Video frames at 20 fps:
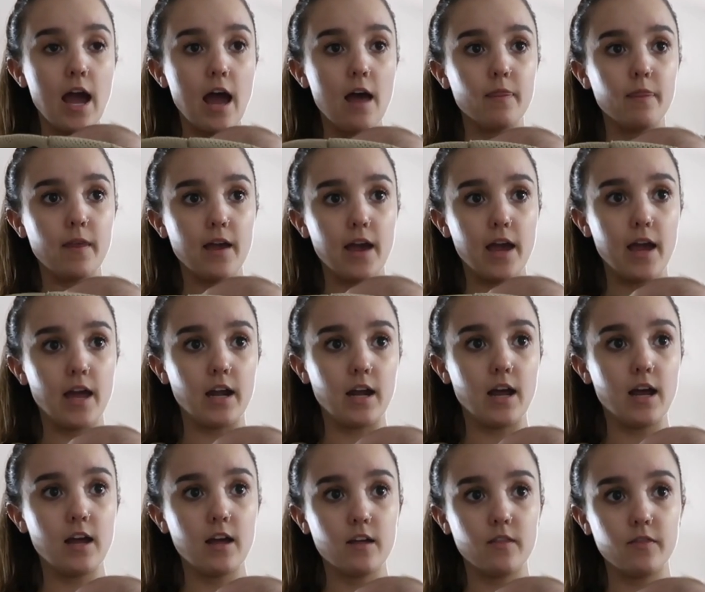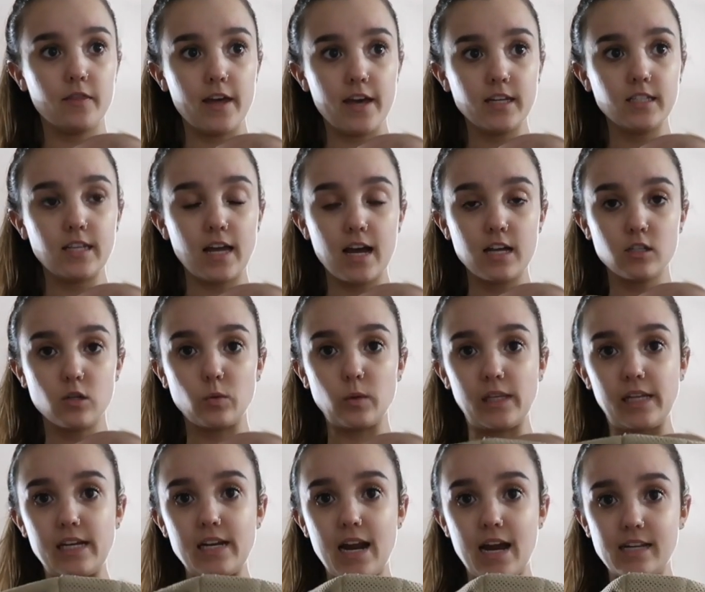And then this has a
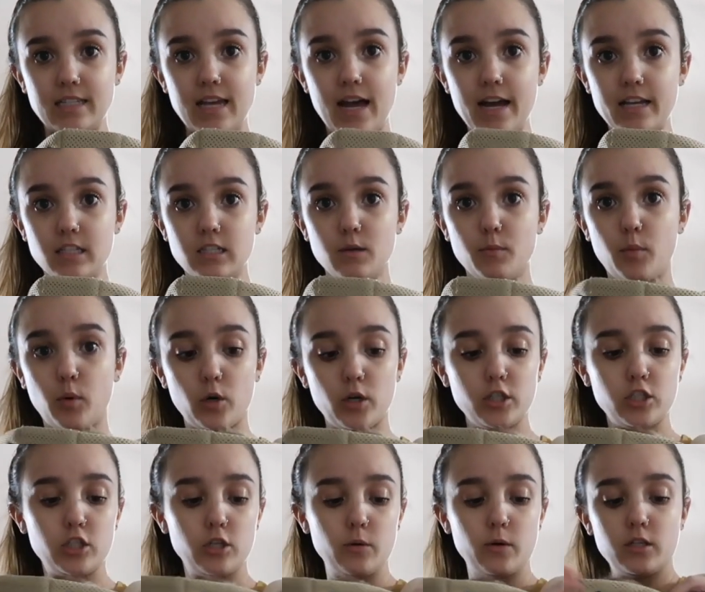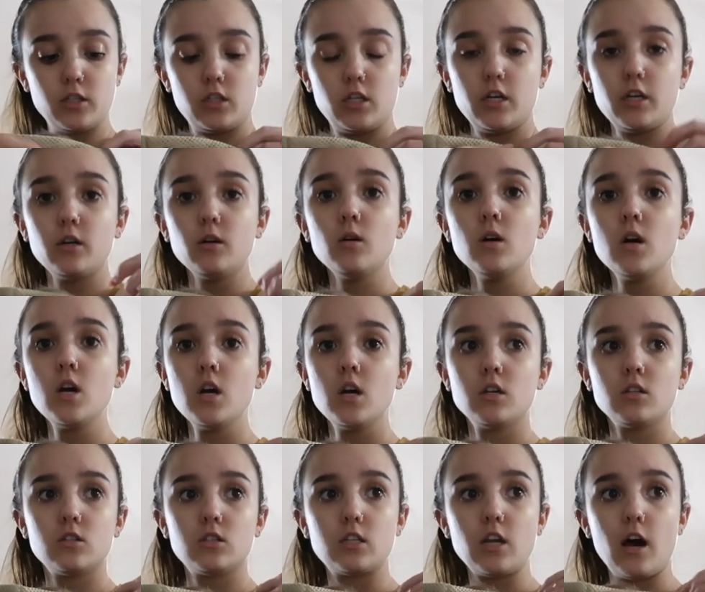really nice head support to it too.
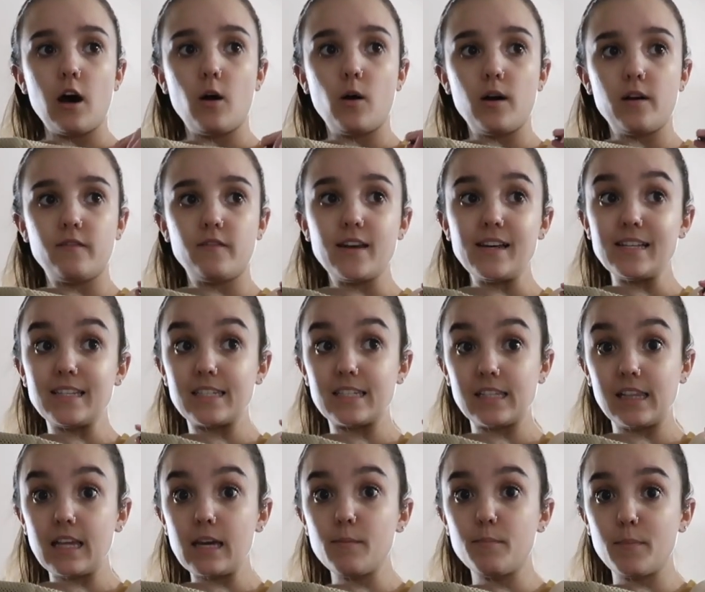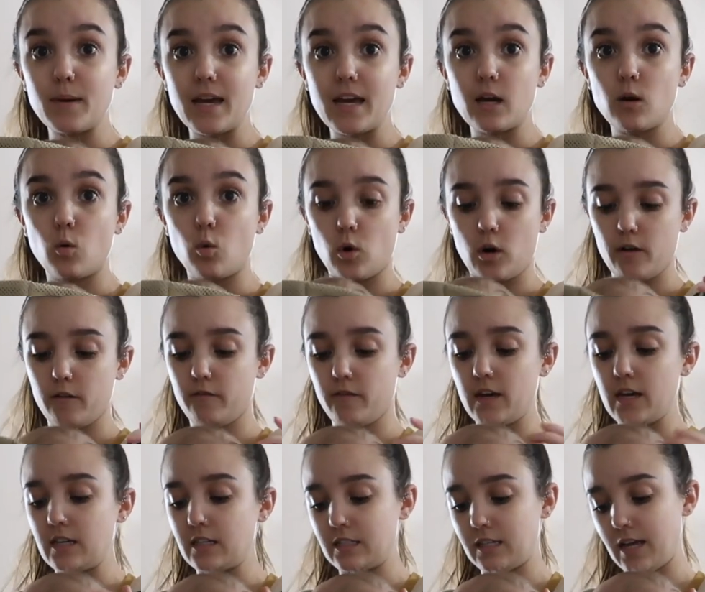So if he's sleeping or if
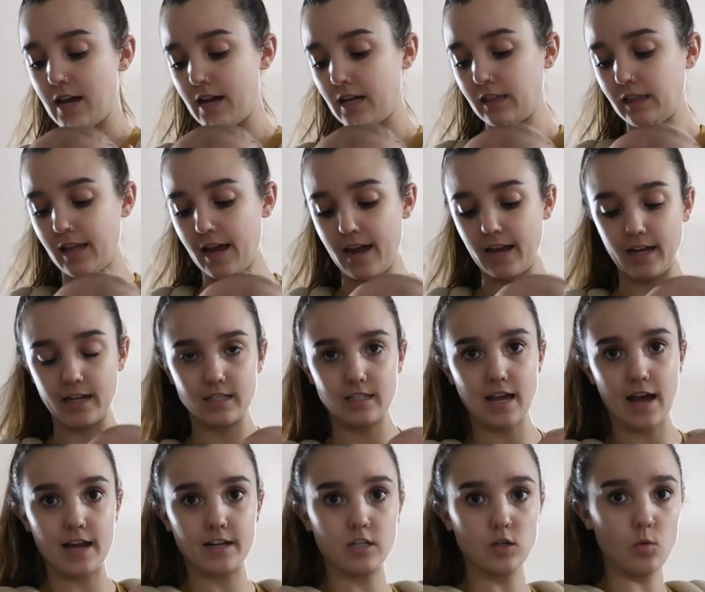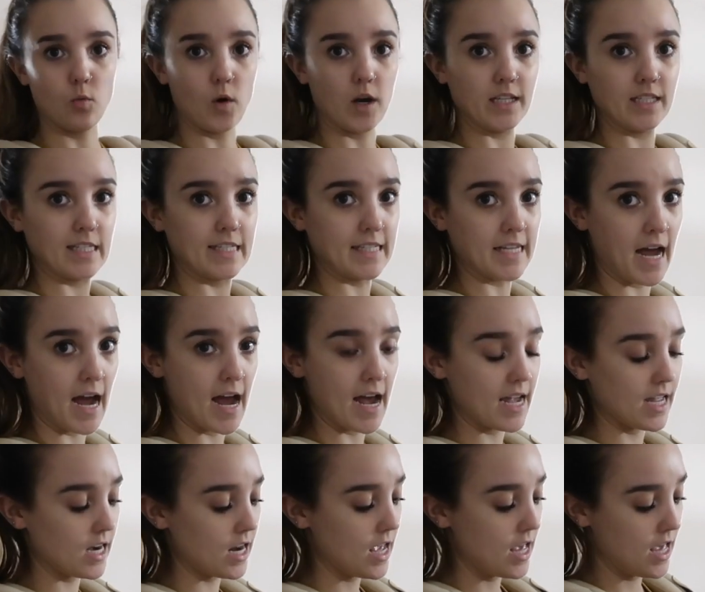he's like laying his head to one
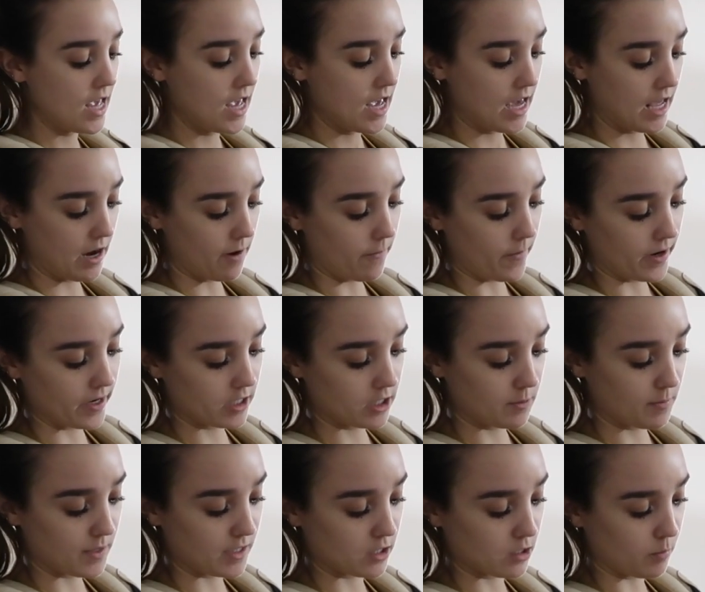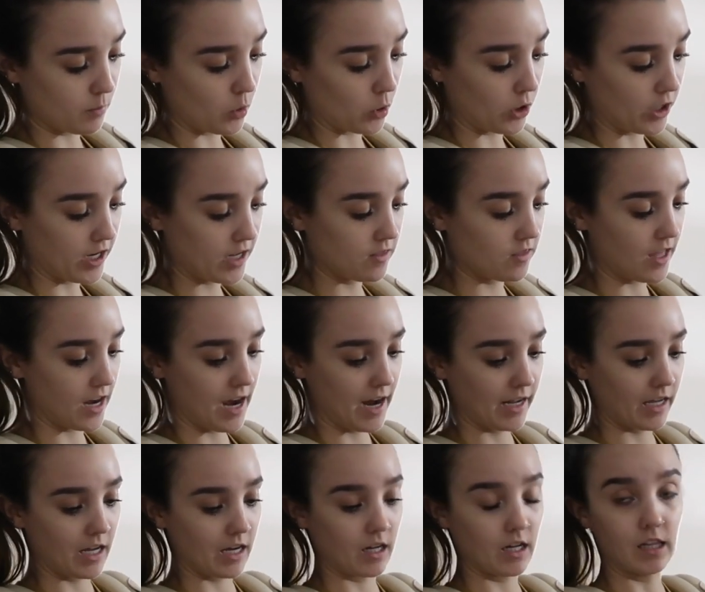side and I want it to be supported, then
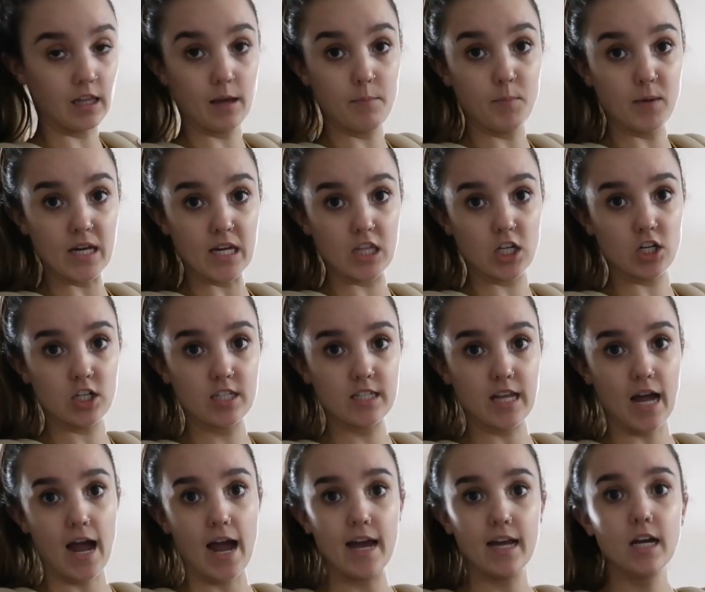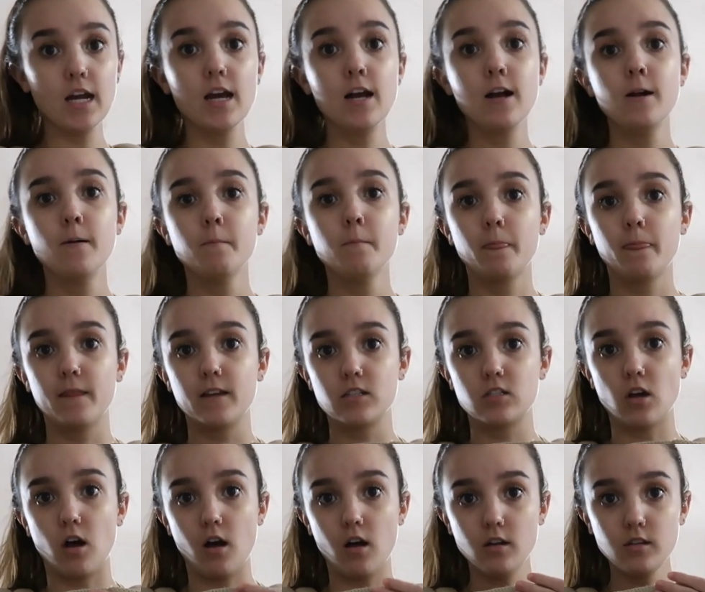I can clip either side.
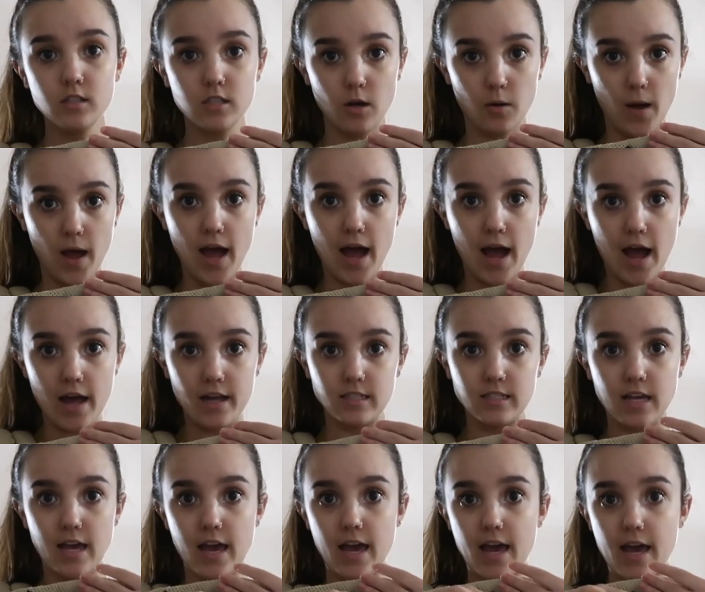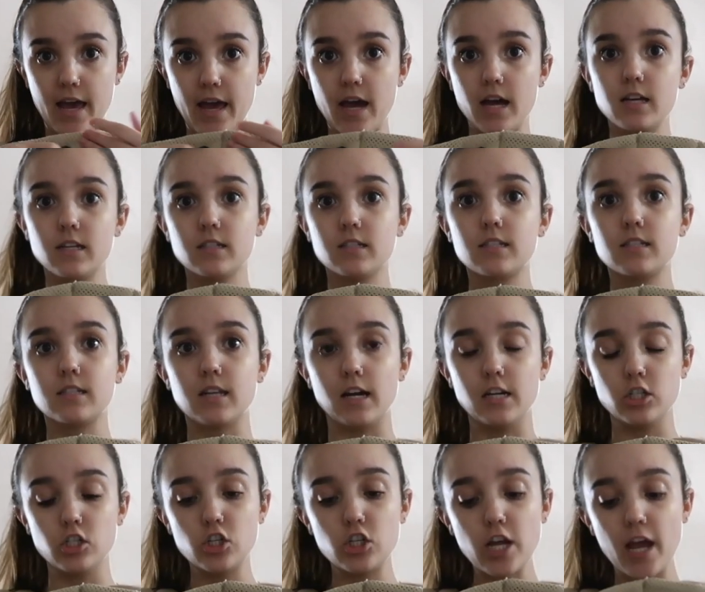This also has a
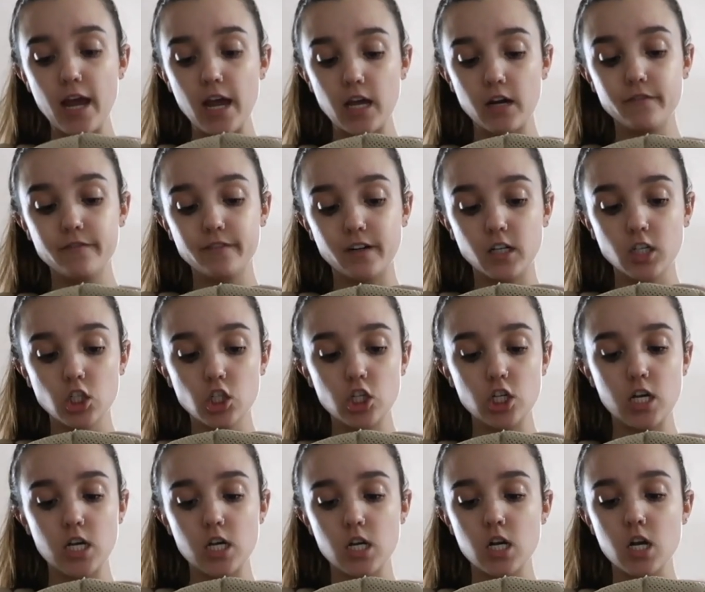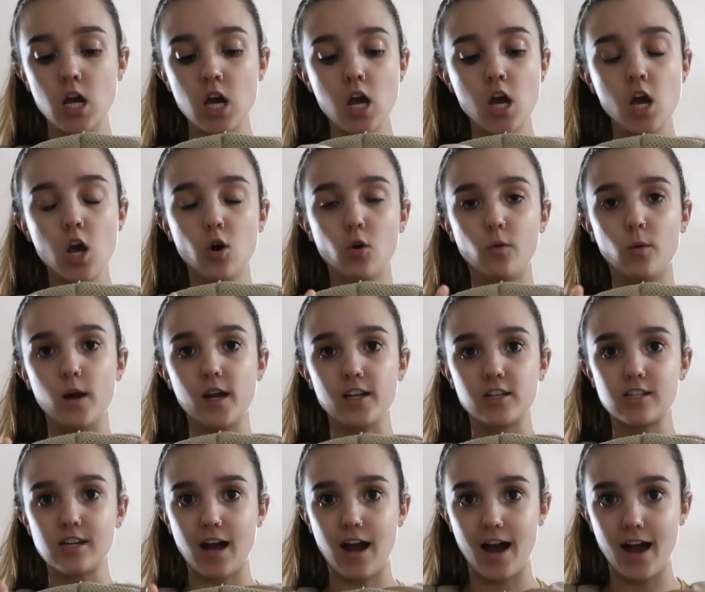sunshade function
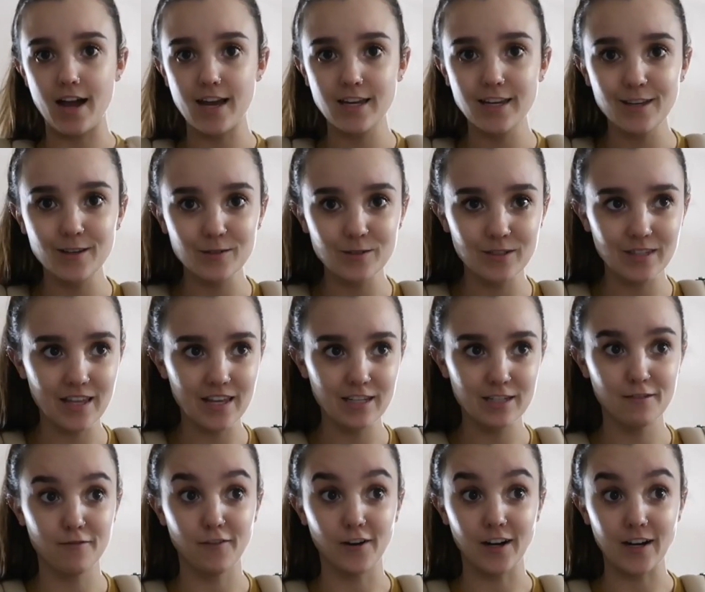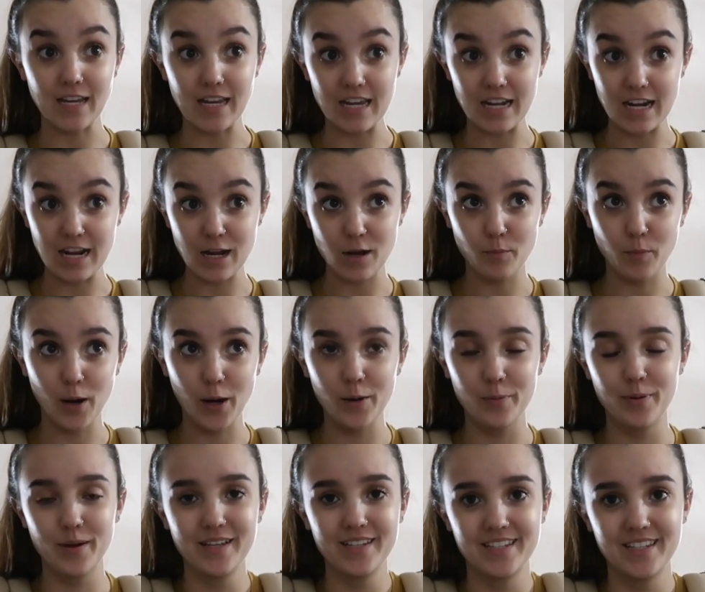which I use this for eating
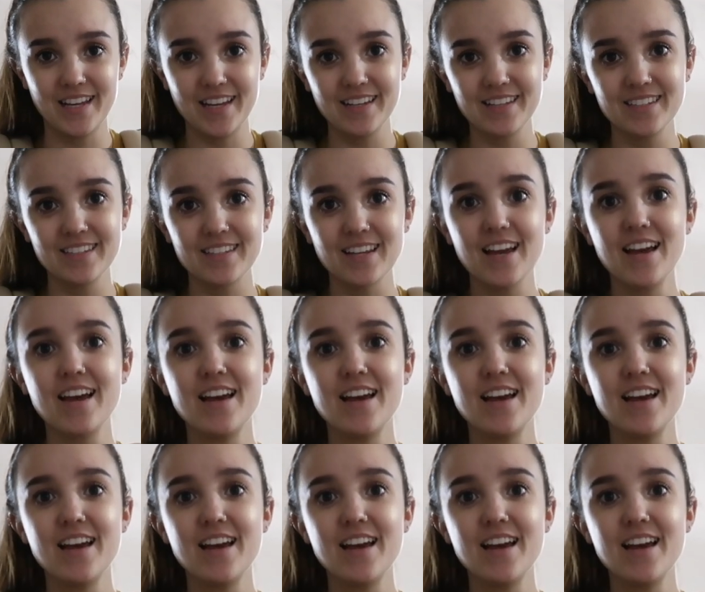purposes.